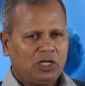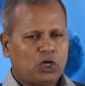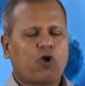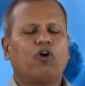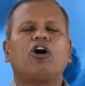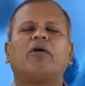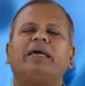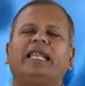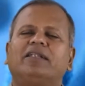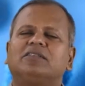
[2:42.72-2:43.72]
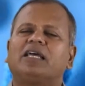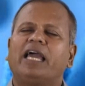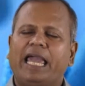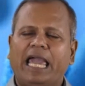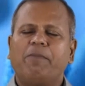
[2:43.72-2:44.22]
Codominance,
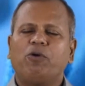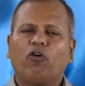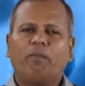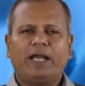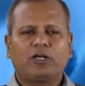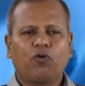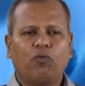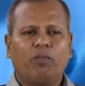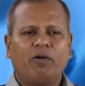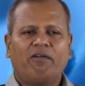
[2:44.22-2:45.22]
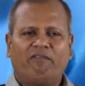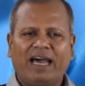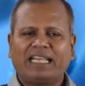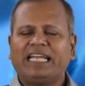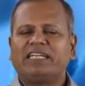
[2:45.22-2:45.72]
ABO blood group,
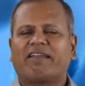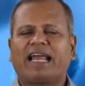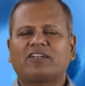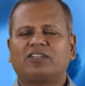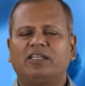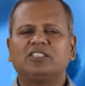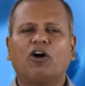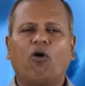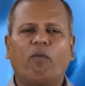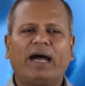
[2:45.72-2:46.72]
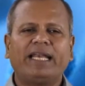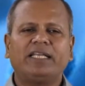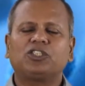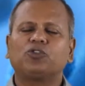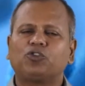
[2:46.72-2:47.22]
where the interaction is
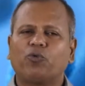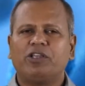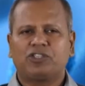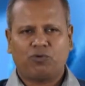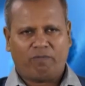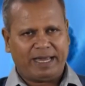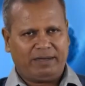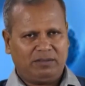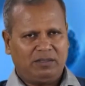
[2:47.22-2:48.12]
1:2:1.